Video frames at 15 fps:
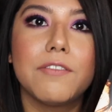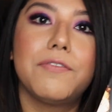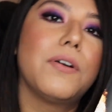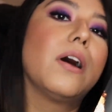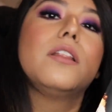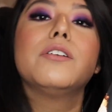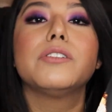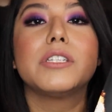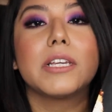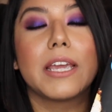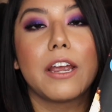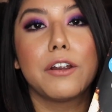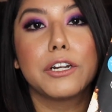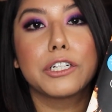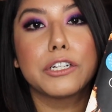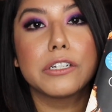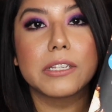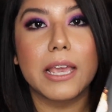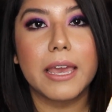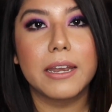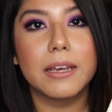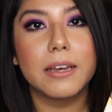It follows the characters
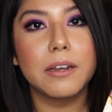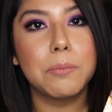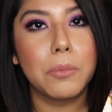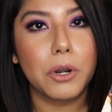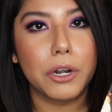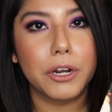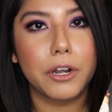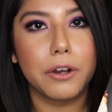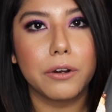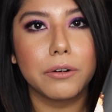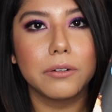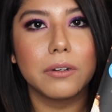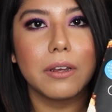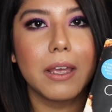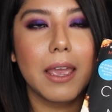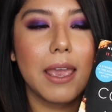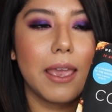Anna and Marco,